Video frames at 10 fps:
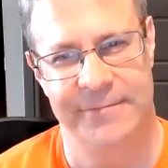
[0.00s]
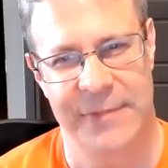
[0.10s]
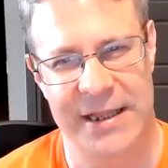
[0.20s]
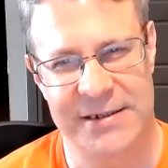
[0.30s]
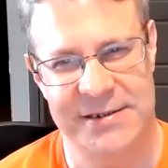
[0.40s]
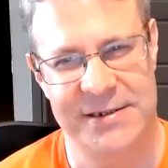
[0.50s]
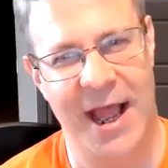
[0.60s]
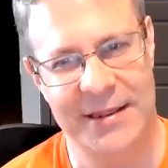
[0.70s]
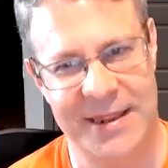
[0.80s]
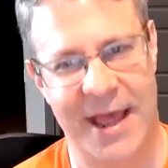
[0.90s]
It's
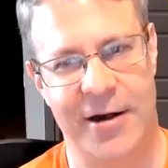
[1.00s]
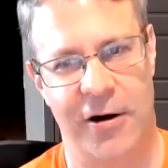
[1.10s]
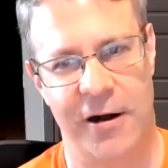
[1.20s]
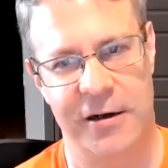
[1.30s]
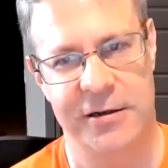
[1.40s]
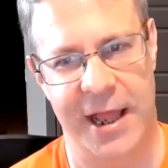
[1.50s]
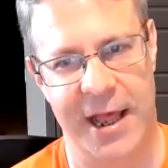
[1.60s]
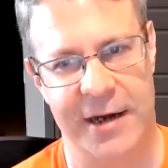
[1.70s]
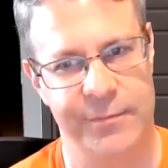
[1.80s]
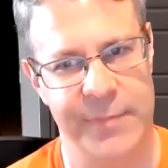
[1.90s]
not that hard,
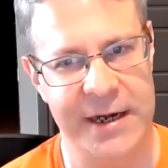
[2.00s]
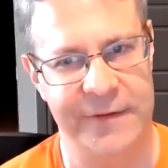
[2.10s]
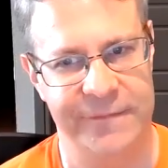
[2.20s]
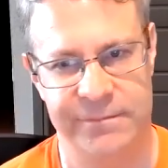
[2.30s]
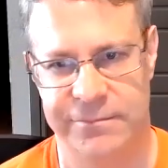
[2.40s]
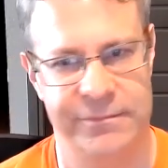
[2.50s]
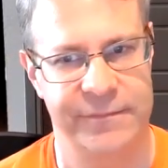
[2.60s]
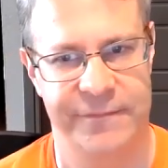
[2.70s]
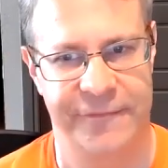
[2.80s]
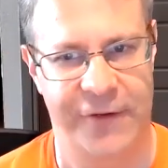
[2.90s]
and many
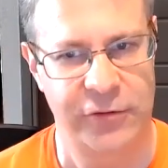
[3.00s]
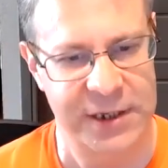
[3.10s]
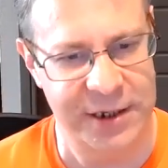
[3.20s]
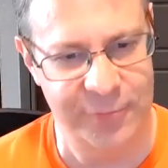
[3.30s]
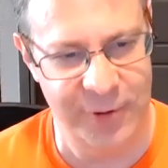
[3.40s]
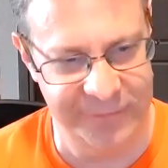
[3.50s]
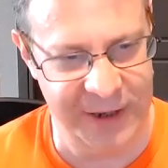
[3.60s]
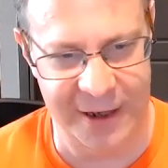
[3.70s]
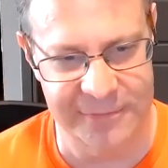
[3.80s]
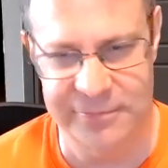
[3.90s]
folks, I think we've
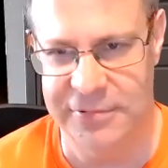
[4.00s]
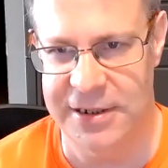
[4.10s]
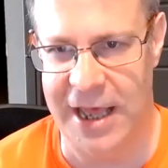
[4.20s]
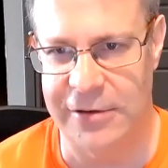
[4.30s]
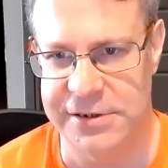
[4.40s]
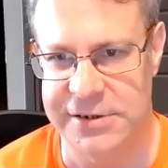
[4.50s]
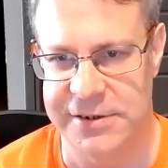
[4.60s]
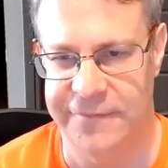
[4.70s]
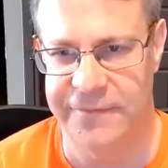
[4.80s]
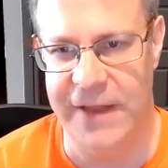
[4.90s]
got thousands
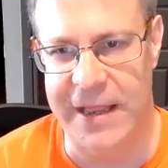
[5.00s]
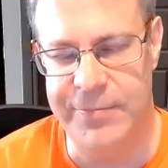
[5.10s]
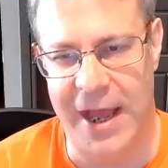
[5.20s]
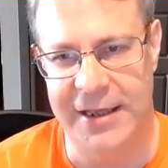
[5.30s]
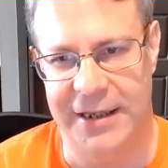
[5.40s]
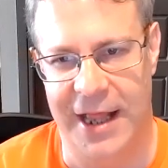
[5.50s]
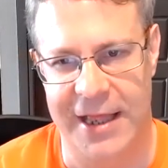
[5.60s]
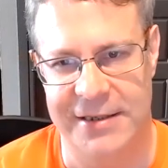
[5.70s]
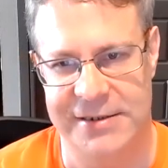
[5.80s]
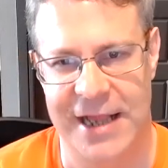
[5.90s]
of API
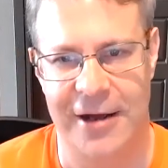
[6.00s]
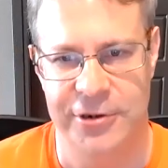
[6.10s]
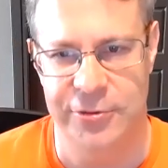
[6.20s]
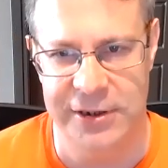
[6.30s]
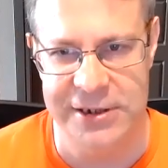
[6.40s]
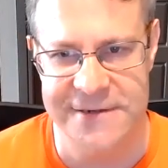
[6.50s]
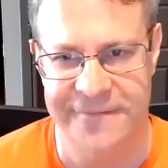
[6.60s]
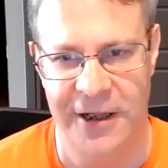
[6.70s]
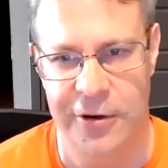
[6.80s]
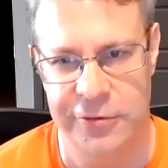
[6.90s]
clients now doing this
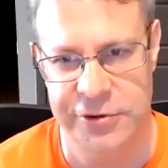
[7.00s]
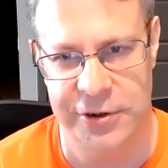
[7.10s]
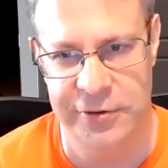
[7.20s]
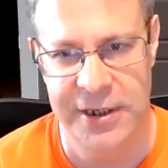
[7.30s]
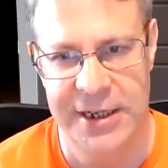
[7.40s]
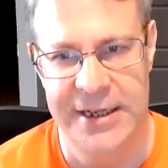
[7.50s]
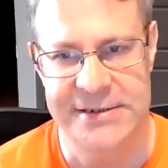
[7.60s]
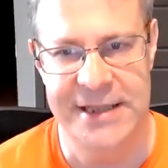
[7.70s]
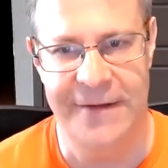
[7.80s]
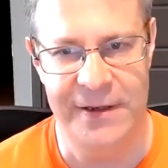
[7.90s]
flow. So
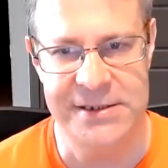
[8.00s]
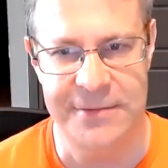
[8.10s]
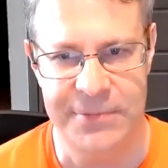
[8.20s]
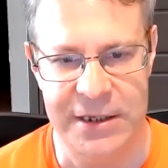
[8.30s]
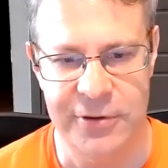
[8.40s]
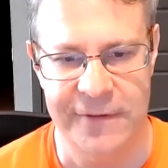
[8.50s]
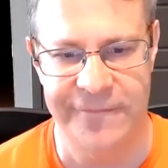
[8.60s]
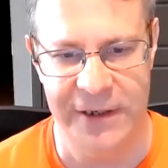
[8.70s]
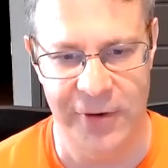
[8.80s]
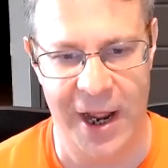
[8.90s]
it's definitely something you can
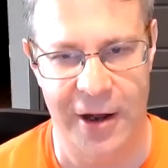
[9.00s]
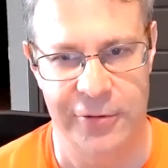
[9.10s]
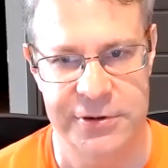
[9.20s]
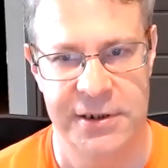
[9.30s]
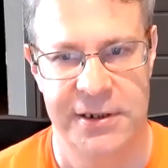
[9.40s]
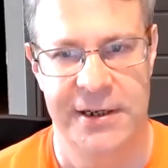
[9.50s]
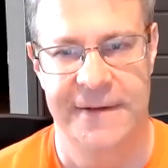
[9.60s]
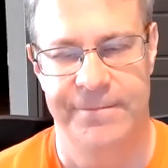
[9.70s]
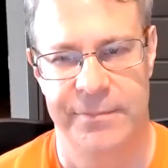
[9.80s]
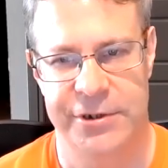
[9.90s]
figure out,
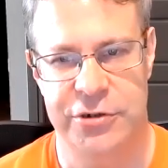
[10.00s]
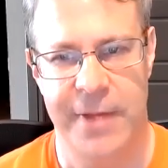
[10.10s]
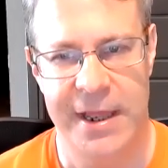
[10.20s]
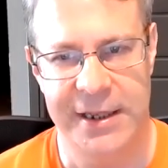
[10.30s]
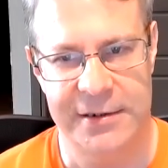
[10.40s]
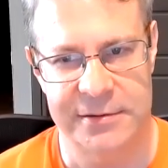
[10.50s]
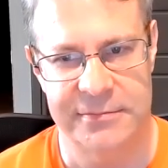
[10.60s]
but you may get